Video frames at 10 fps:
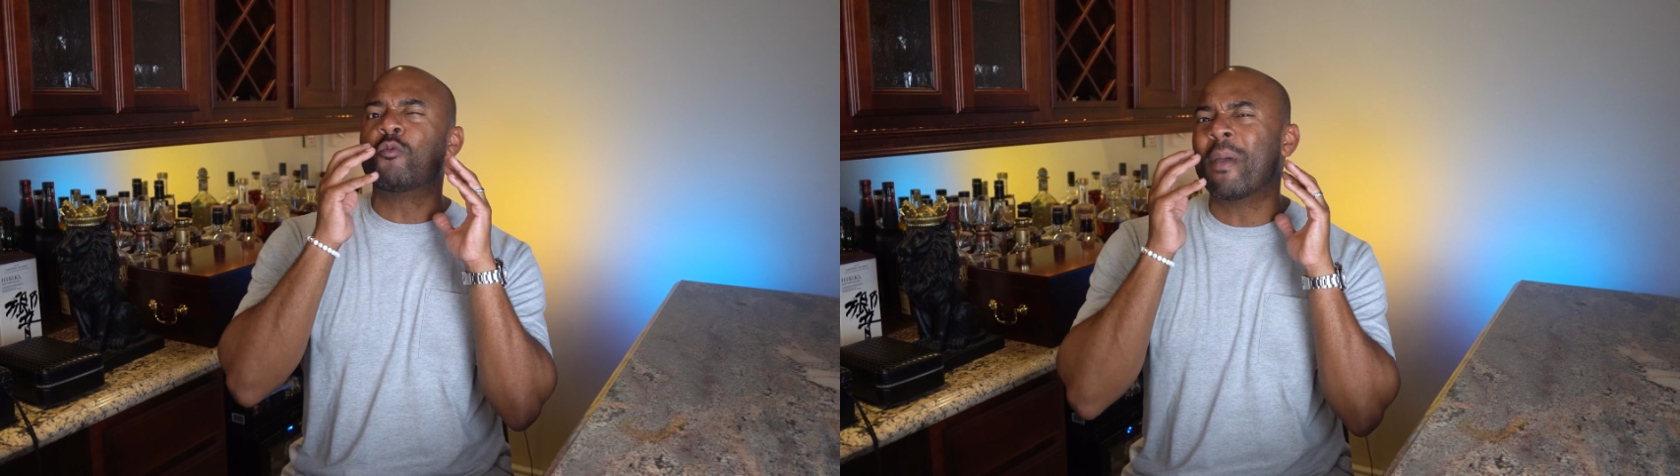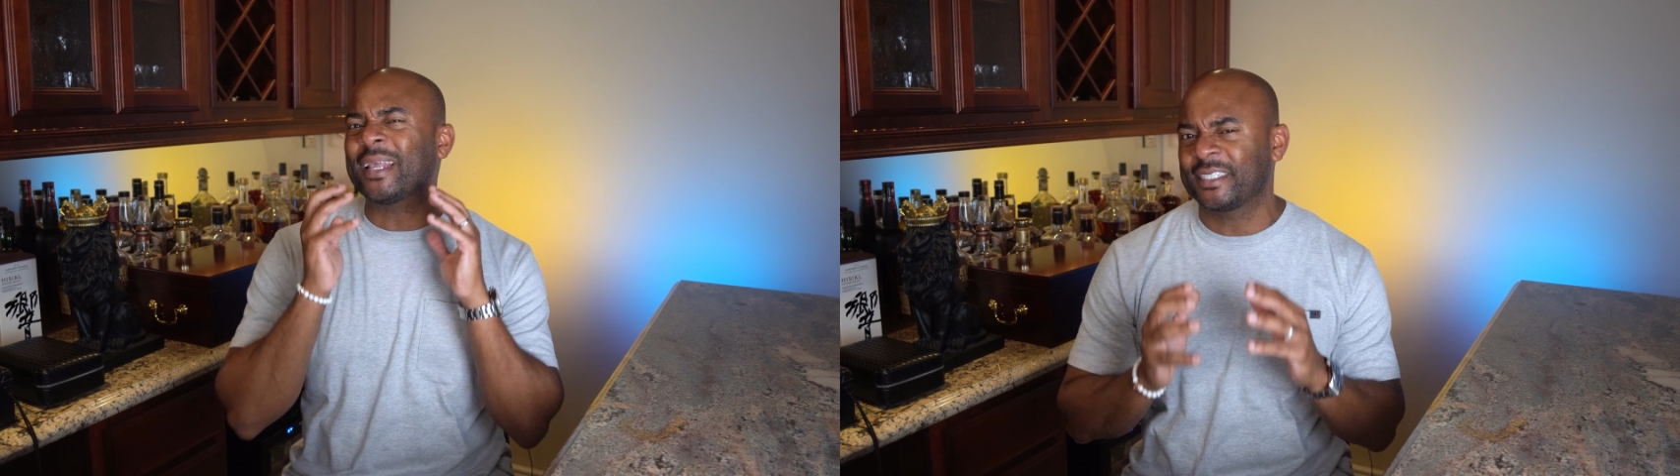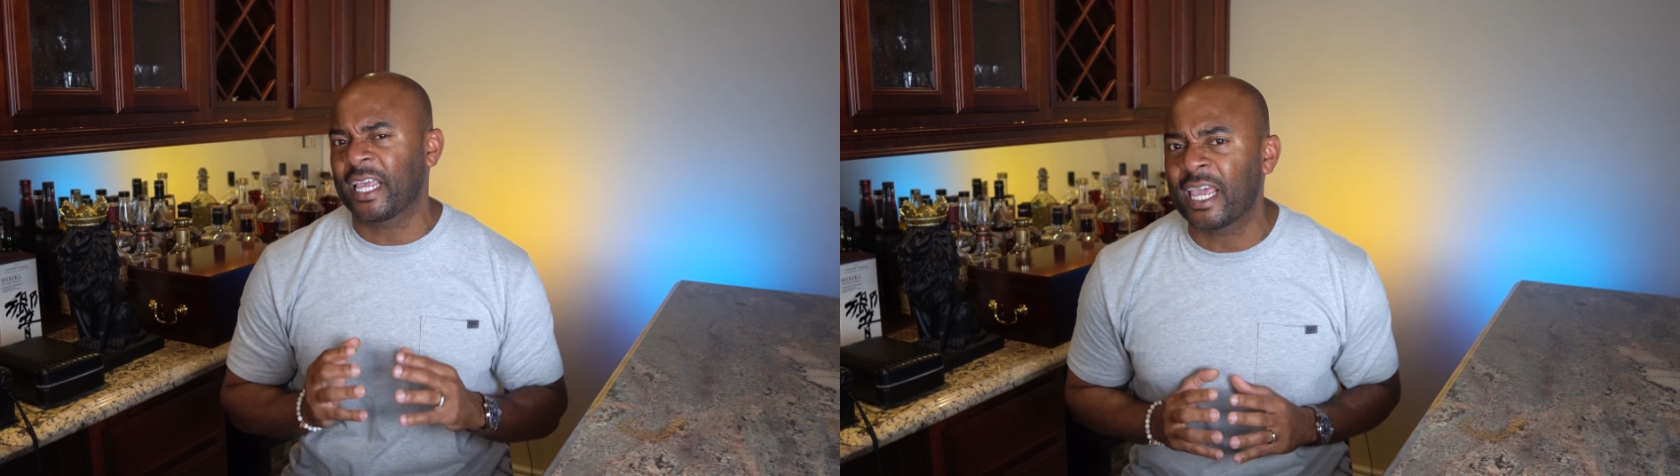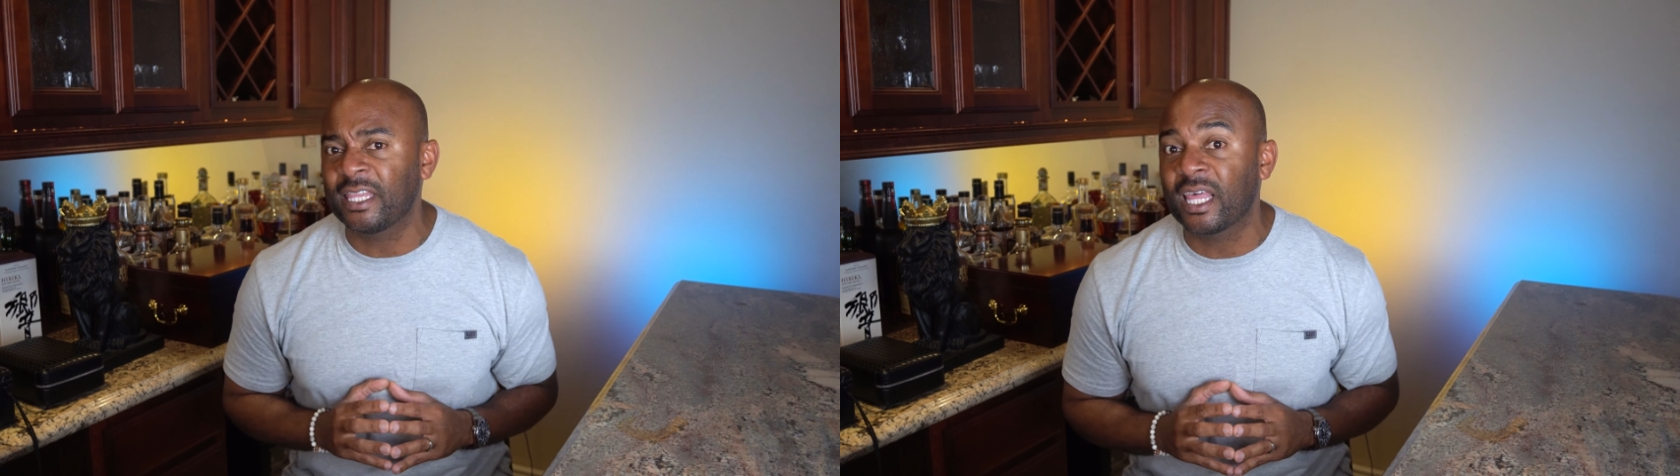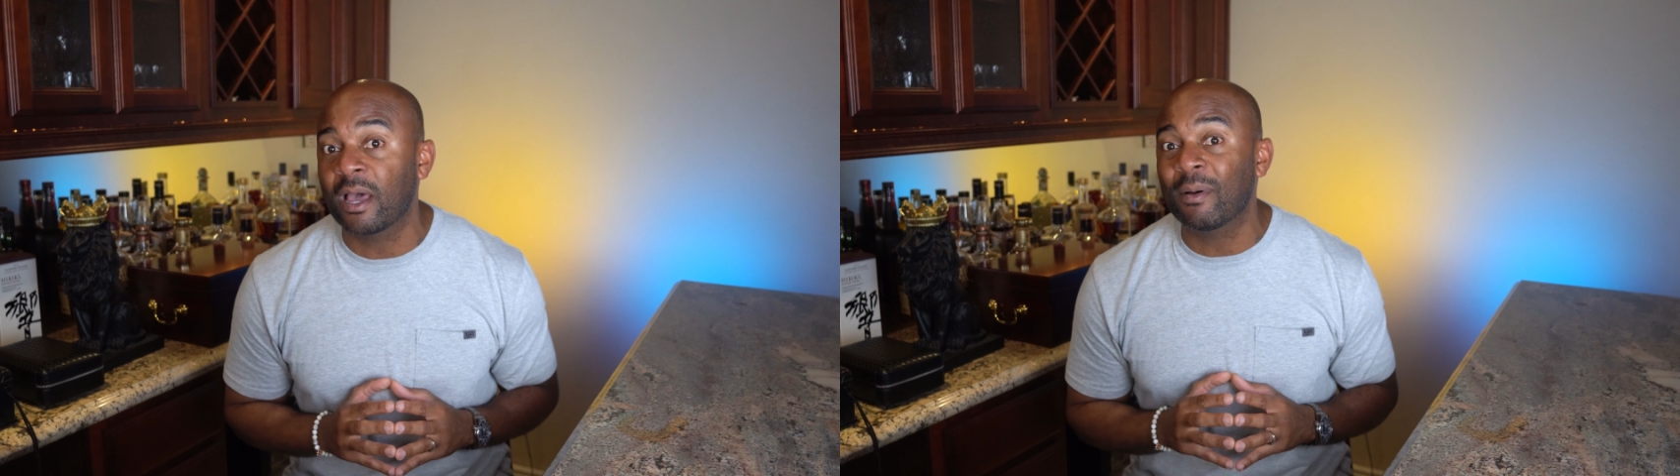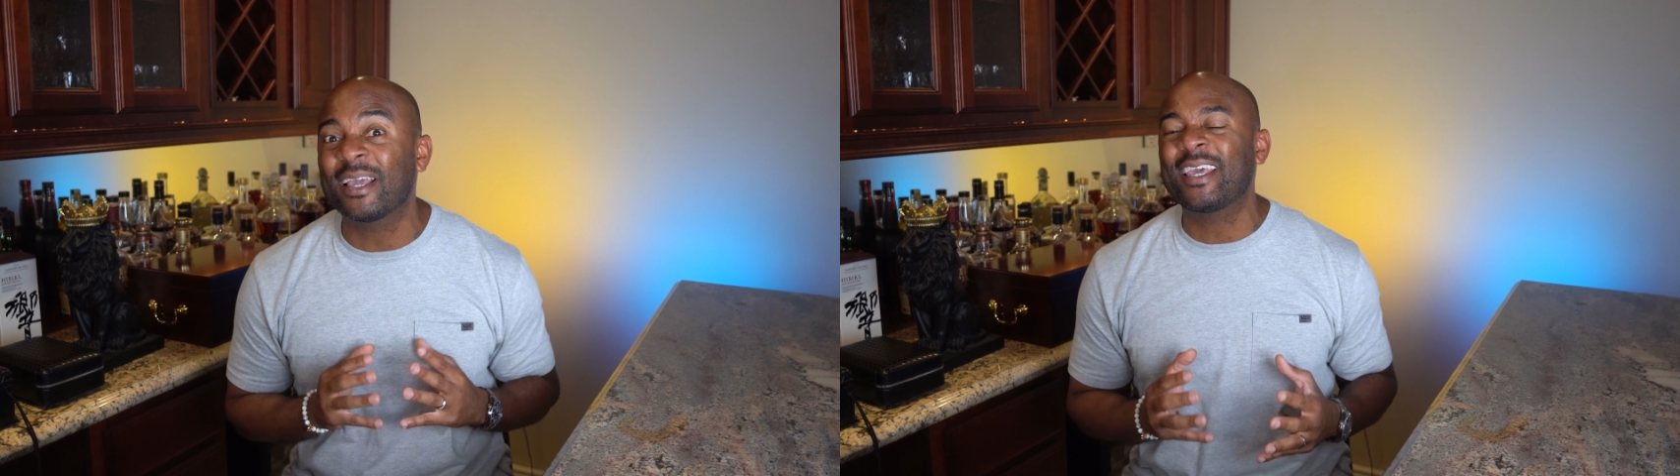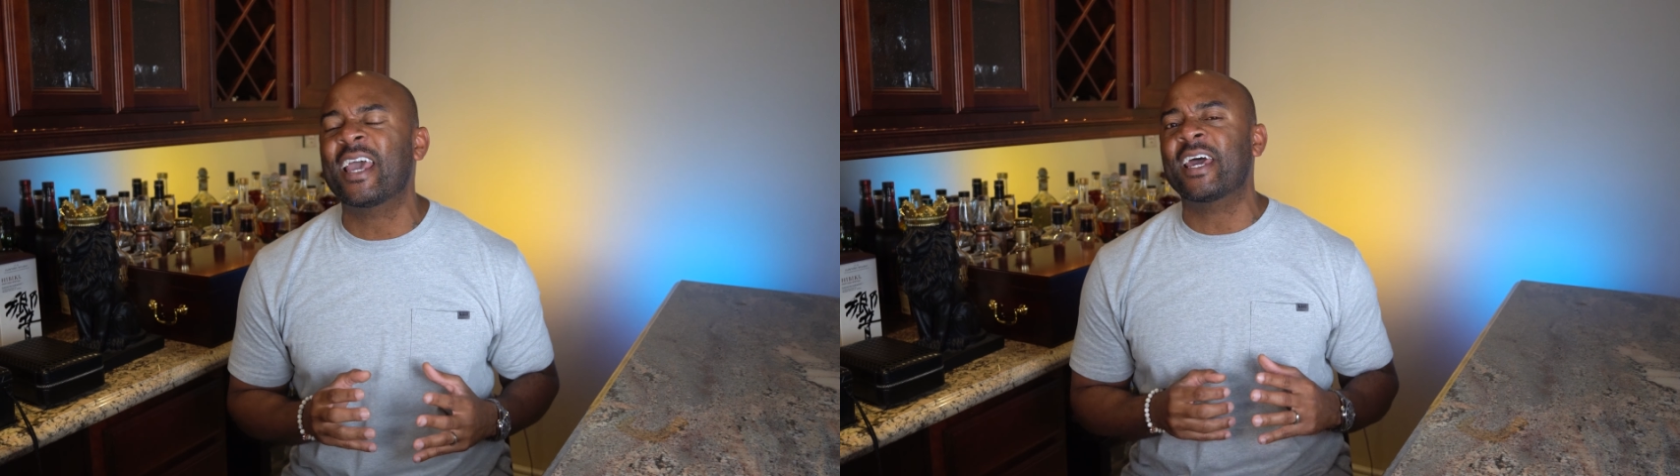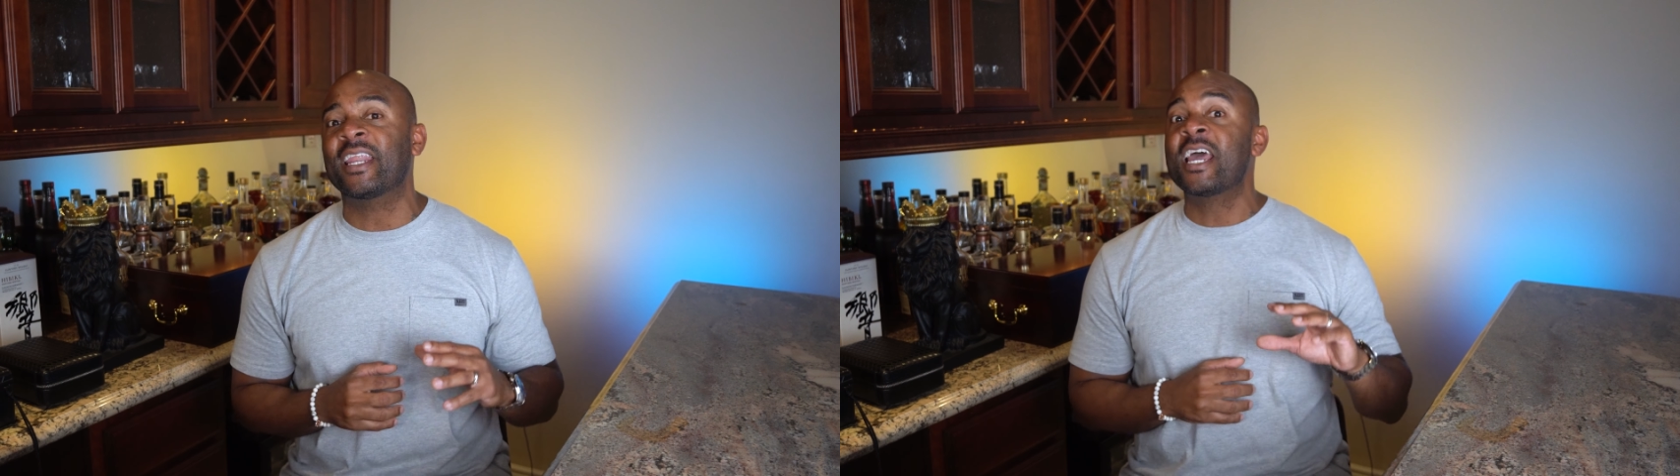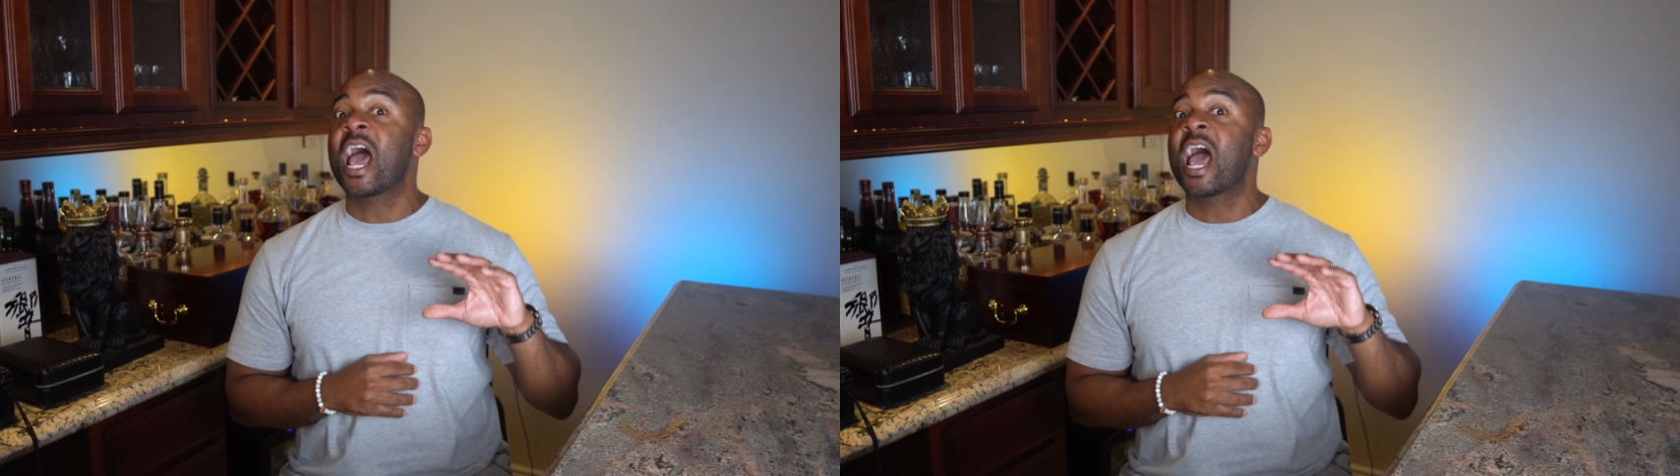maintain them again